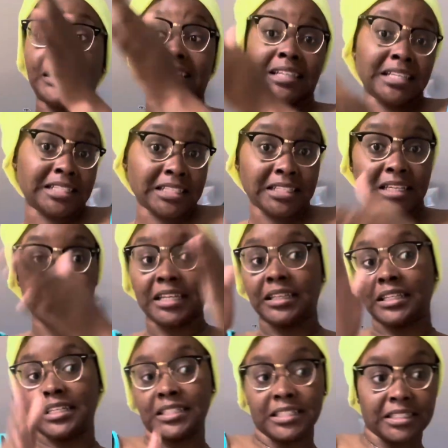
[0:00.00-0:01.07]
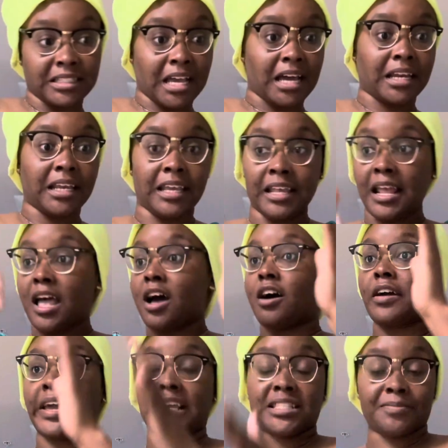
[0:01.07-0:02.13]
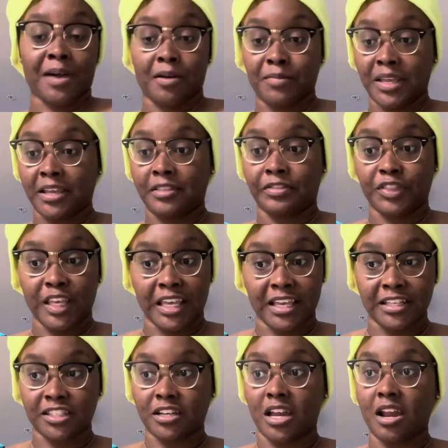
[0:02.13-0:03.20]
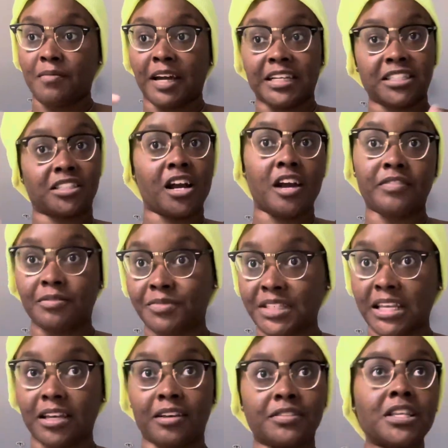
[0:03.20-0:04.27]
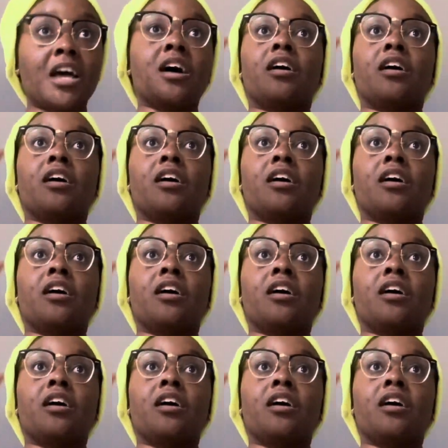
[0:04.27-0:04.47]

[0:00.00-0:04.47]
This is in, this is not in. Okay, it's about being thin, so everybody starve themselves.